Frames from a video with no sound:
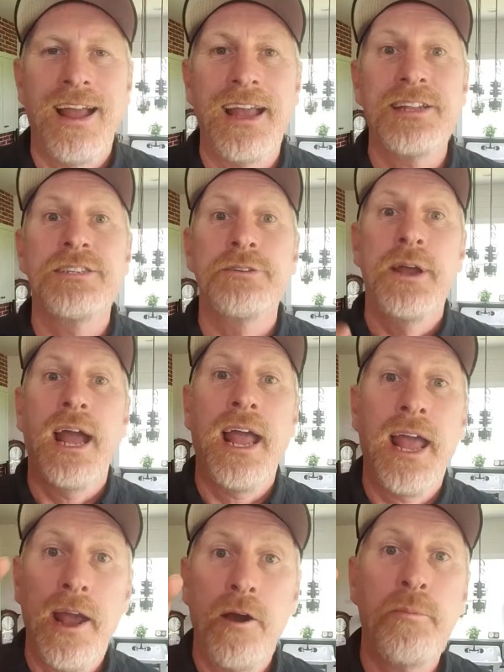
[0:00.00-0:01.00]
And to
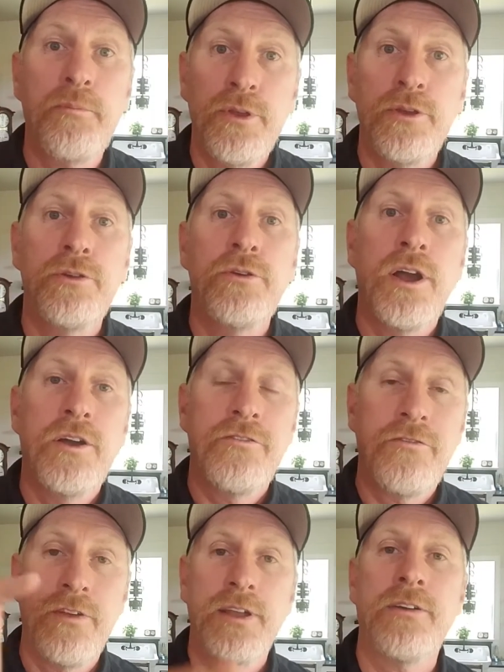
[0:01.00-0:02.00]
help you
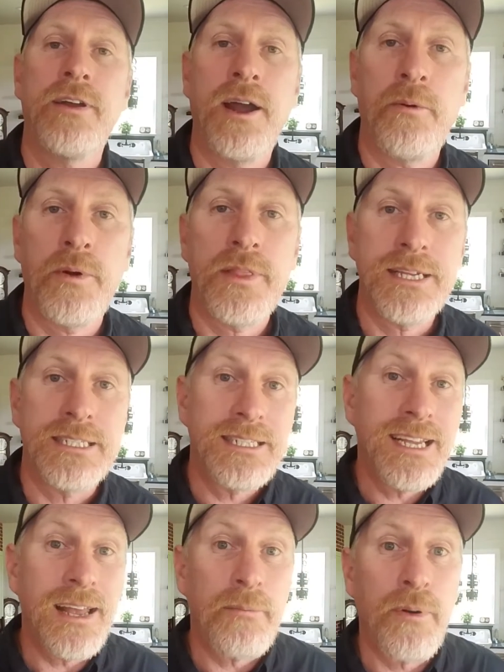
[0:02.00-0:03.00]
figure out what these
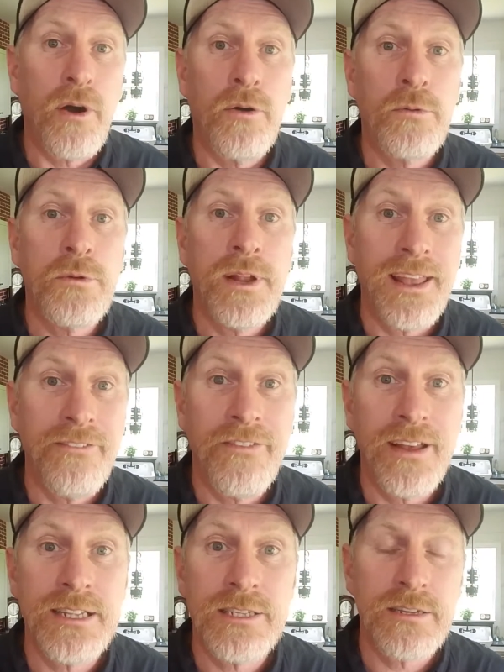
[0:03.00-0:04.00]
tent pole
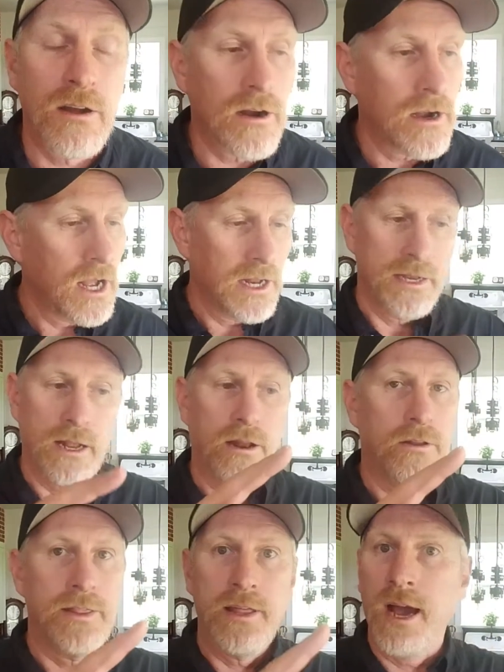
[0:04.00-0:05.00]
events are, not
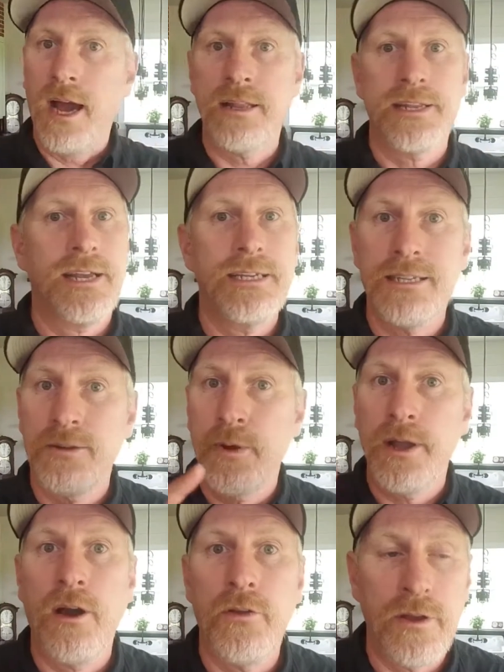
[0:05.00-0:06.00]
only the holidays that
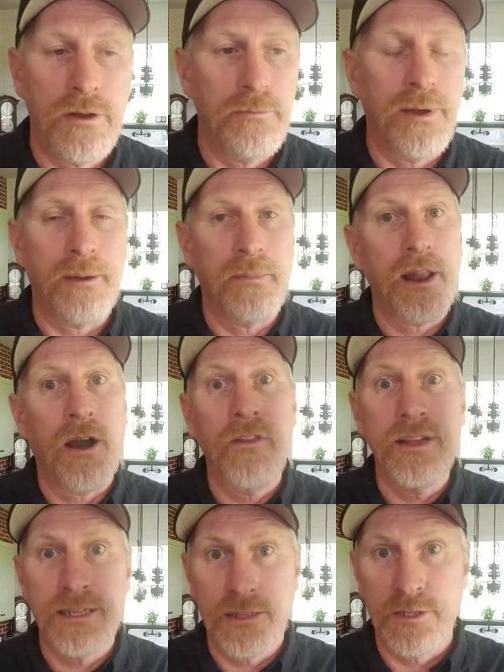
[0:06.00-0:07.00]
we all know about, but all
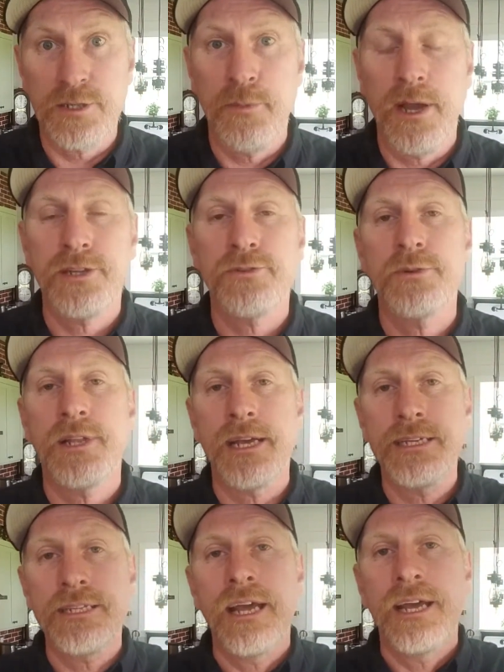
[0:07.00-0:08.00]
these other special
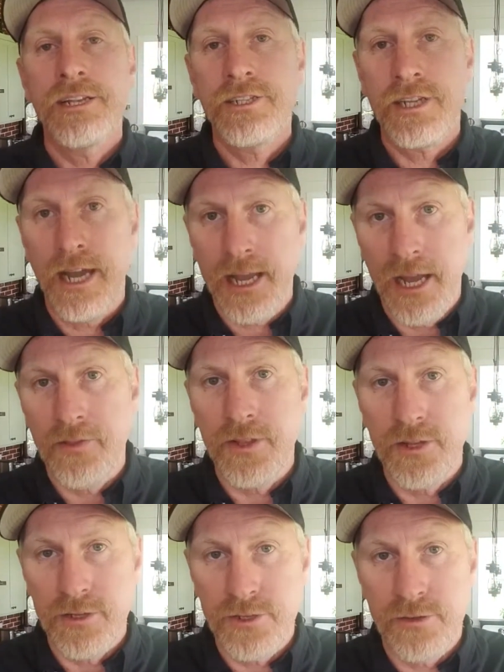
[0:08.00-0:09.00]
days, check out the
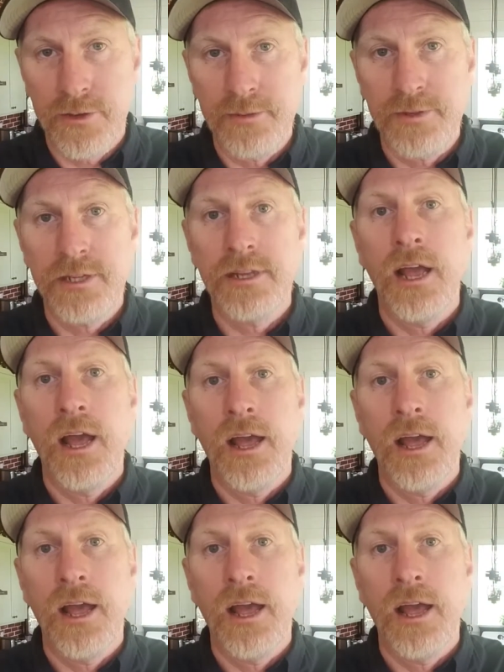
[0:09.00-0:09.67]
description